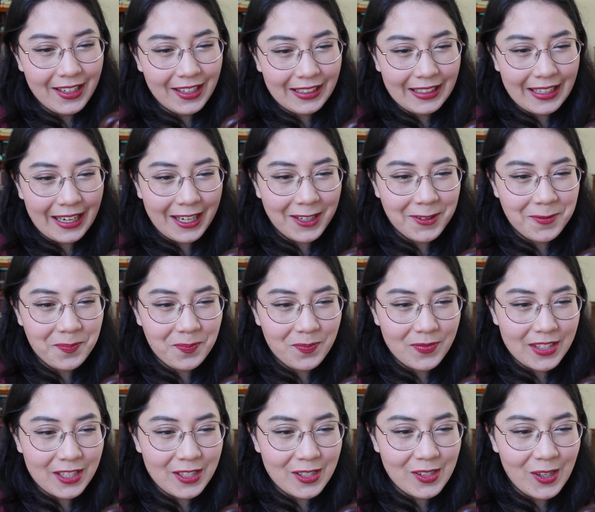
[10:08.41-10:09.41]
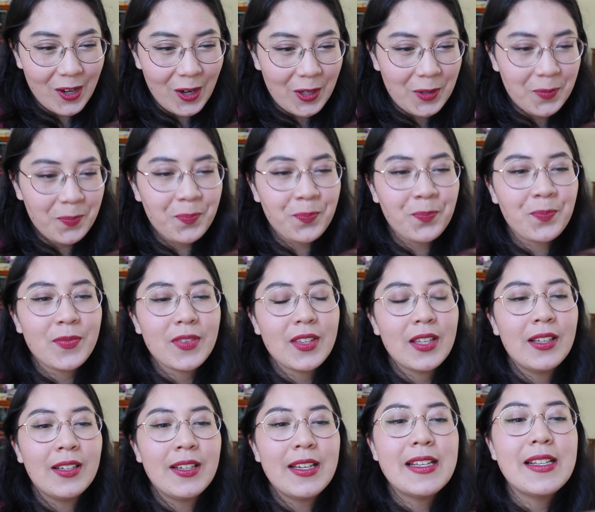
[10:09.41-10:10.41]
Okay. So,
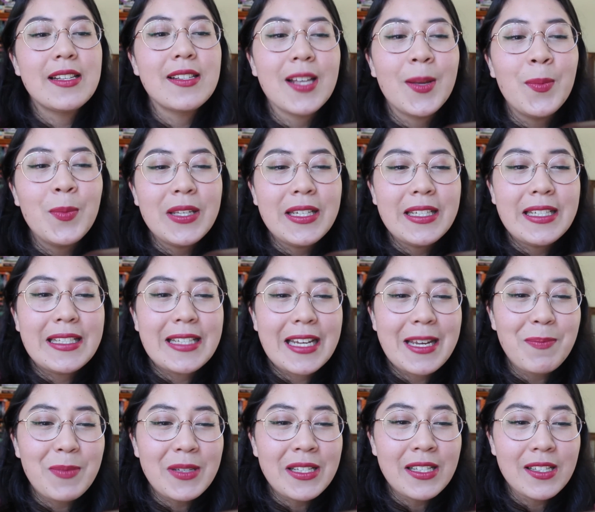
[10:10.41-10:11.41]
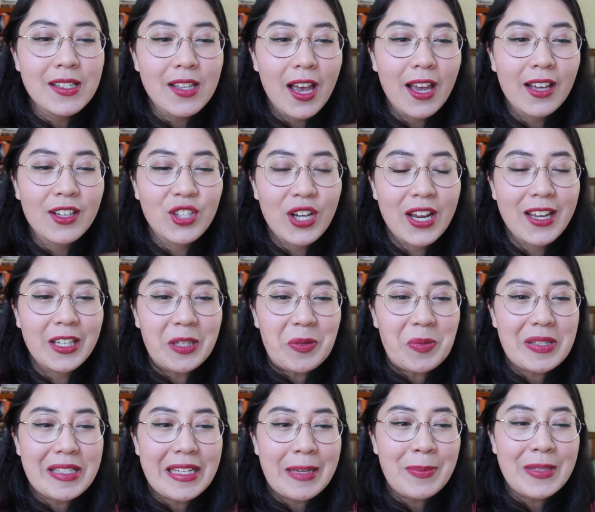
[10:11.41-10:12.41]
something deep inside
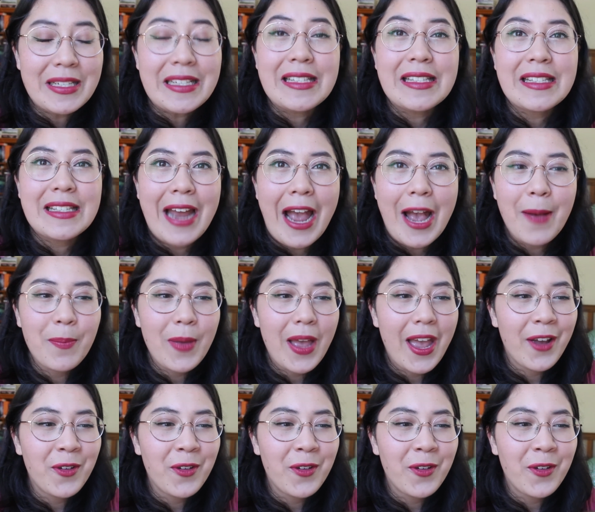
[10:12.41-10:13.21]
Jacob seemed to snap